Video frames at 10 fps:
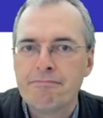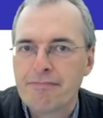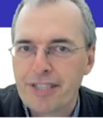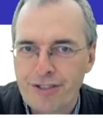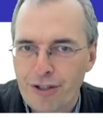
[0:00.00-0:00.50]

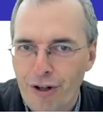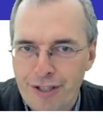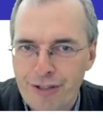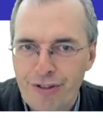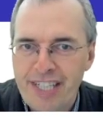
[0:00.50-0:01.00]
there's an
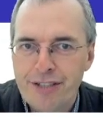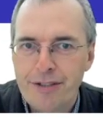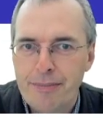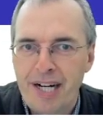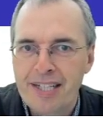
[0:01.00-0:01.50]
audio read
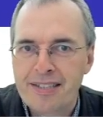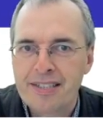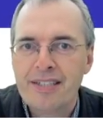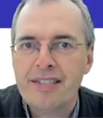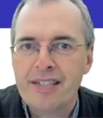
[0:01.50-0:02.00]
command.
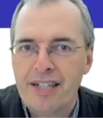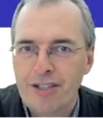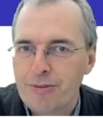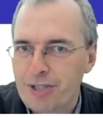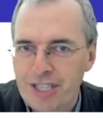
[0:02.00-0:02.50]
Uh,
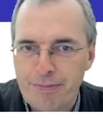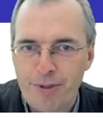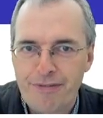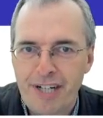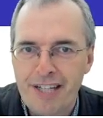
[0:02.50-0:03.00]
you just
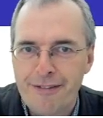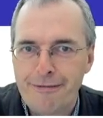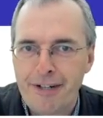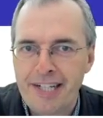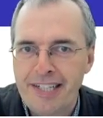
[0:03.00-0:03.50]
provide the
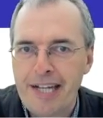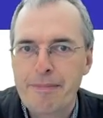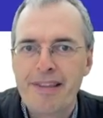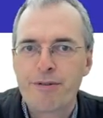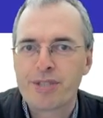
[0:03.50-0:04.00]
file
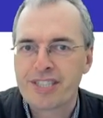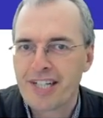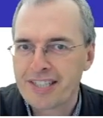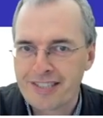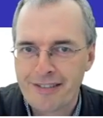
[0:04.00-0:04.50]
name and the
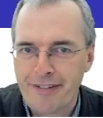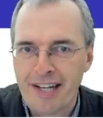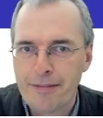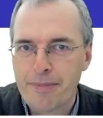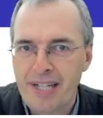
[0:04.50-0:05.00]
result is
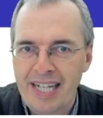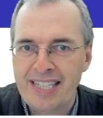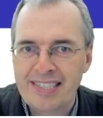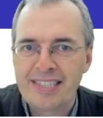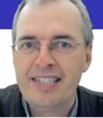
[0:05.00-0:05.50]
available
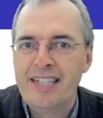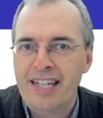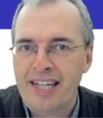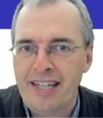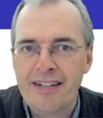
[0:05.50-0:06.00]
as
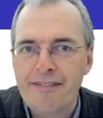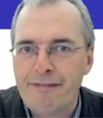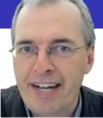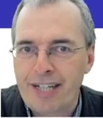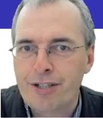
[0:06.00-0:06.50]
a
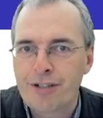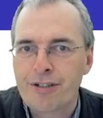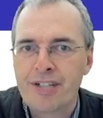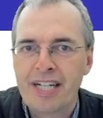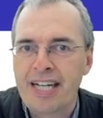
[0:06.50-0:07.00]

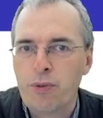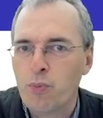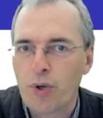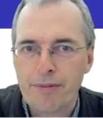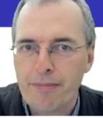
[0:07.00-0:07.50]
vector, a
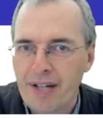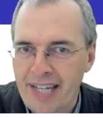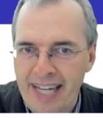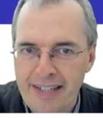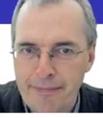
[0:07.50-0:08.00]
1 by
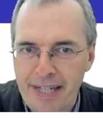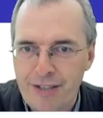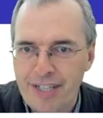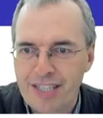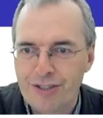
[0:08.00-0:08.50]
n
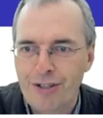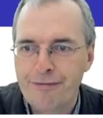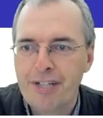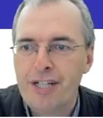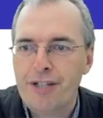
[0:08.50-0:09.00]
matrix
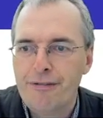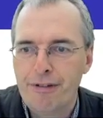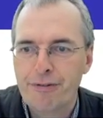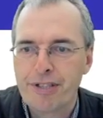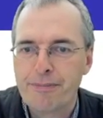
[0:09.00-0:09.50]
of
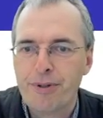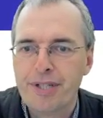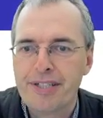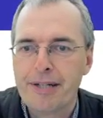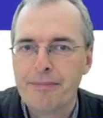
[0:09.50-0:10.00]
floating
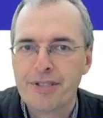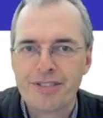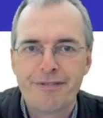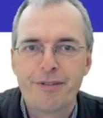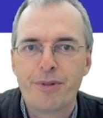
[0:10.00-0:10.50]
point
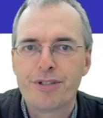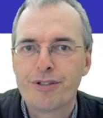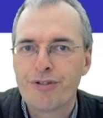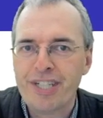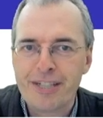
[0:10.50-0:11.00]
numbers. If you want
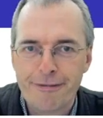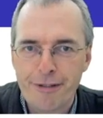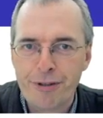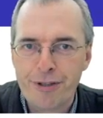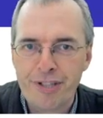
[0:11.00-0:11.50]
to read a
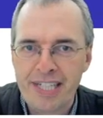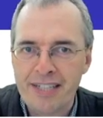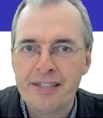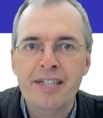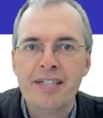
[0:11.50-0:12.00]
photo
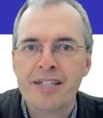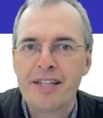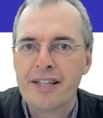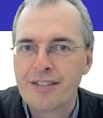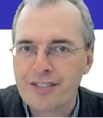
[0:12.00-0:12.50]
in,
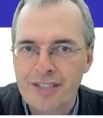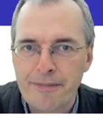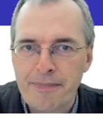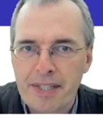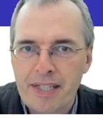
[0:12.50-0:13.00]
there's
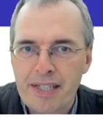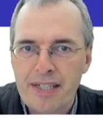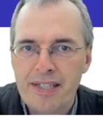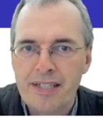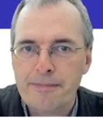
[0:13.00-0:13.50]
a
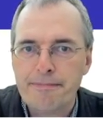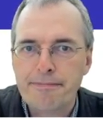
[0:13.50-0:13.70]
um,